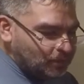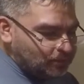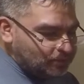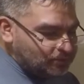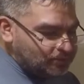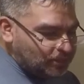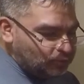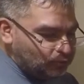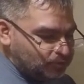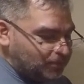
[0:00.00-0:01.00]
Doesn't say
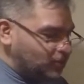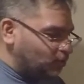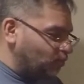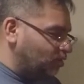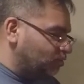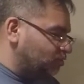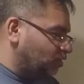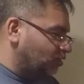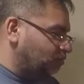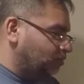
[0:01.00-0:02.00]
USB 3 or
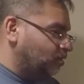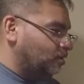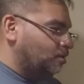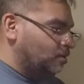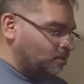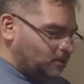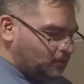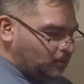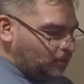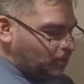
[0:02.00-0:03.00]
so,
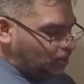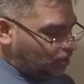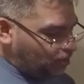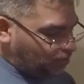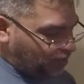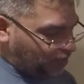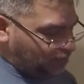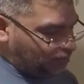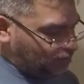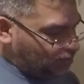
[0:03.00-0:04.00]
but
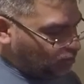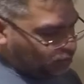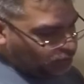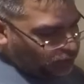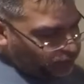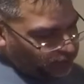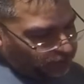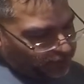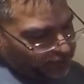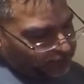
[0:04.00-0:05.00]
it goes all the way
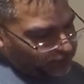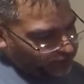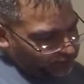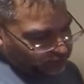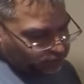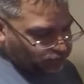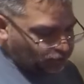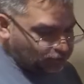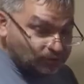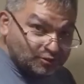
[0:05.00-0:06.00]
around, and there's the
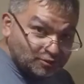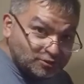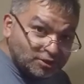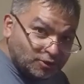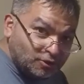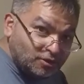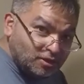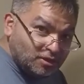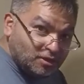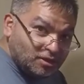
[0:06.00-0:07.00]
charging. There's a little
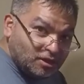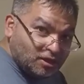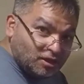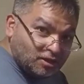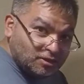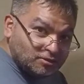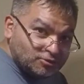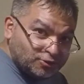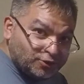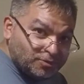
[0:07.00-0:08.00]

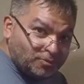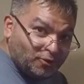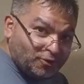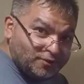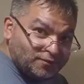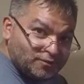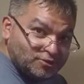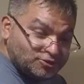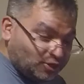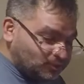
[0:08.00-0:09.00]
circuit board for the
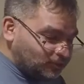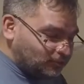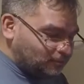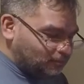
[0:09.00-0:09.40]
charging.